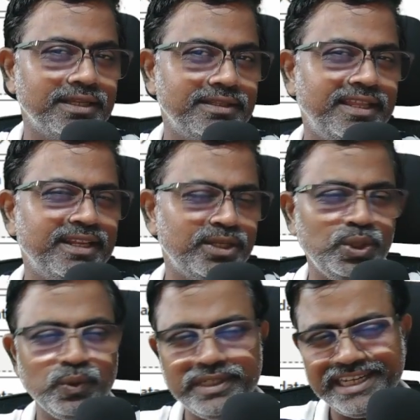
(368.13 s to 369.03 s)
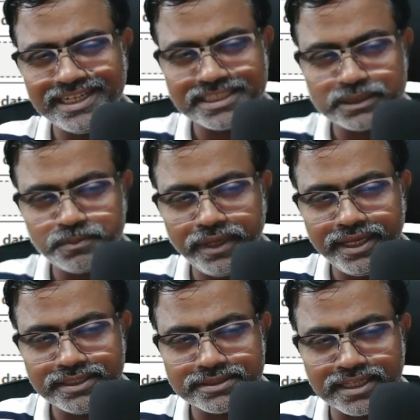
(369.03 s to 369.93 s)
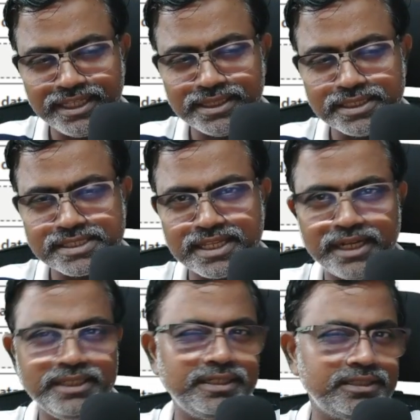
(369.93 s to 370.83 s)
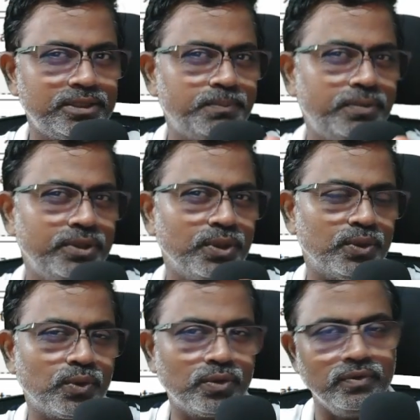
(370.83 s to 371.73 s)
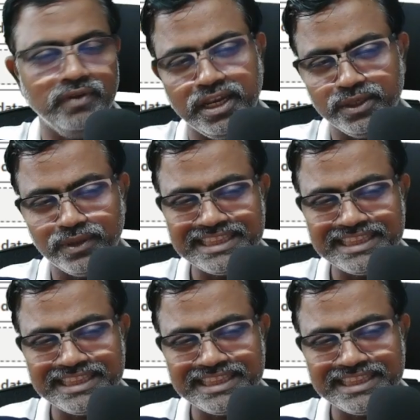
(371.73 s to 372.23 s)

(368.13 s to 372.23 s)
then you need a space in the center to put your total value,